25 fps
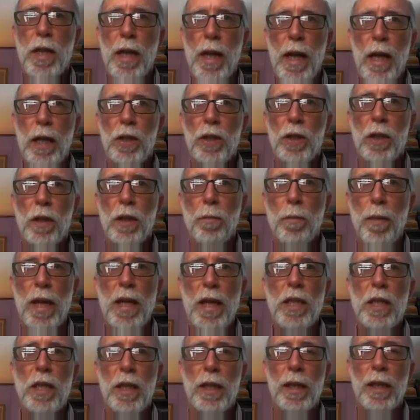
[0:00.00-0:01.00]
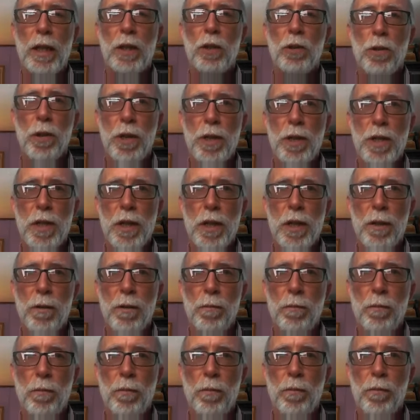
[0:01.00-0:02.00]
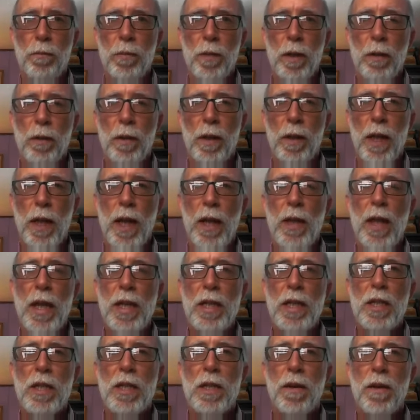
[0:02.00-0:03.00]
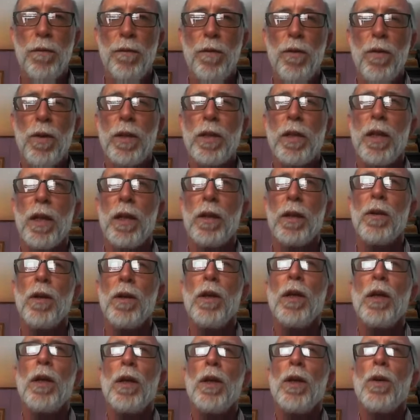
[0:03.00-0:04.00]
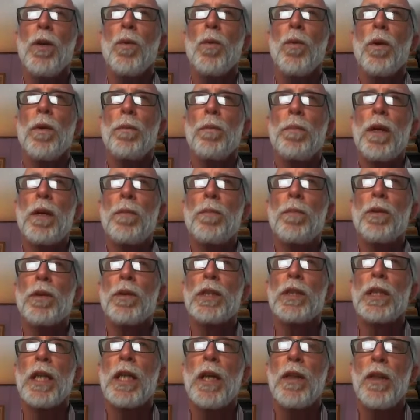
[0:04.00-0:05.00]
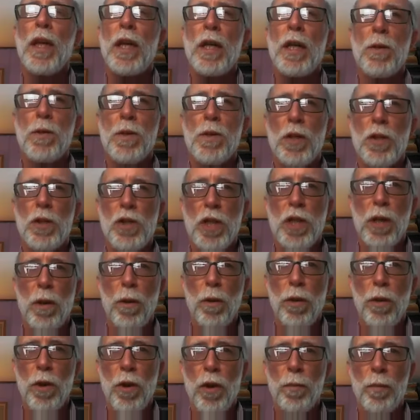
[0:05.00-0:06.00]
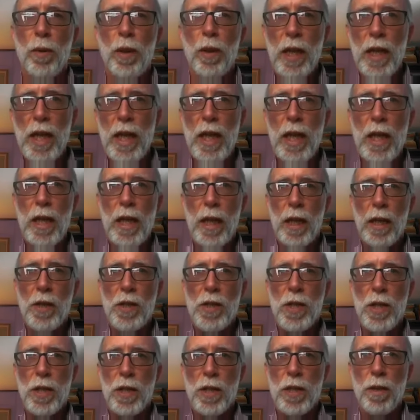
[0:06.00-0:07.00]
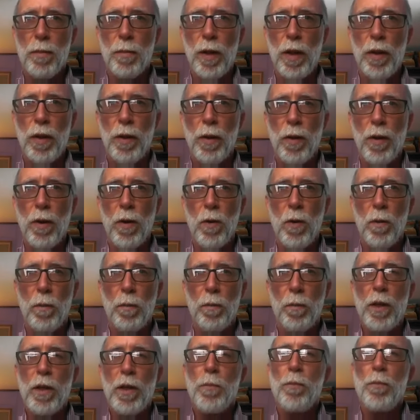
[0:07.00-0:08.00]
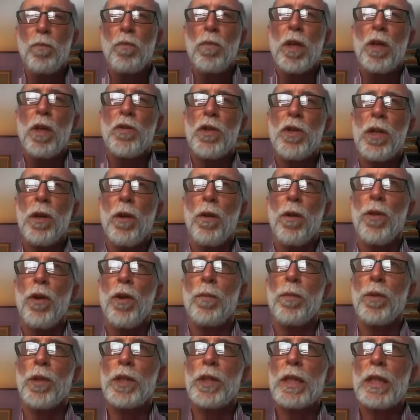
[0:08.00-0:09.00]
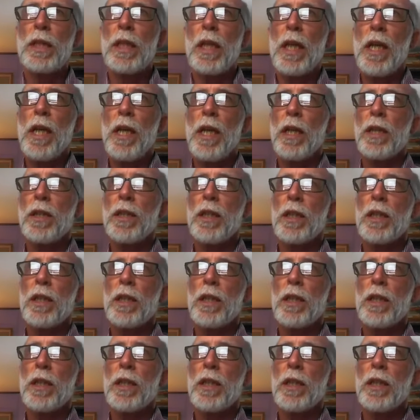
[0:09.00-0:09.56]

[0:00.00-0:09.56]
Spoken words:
and actually makes electricity. Okay, that's different than when people say they use a geothermal heating system on their home. Geothermal heating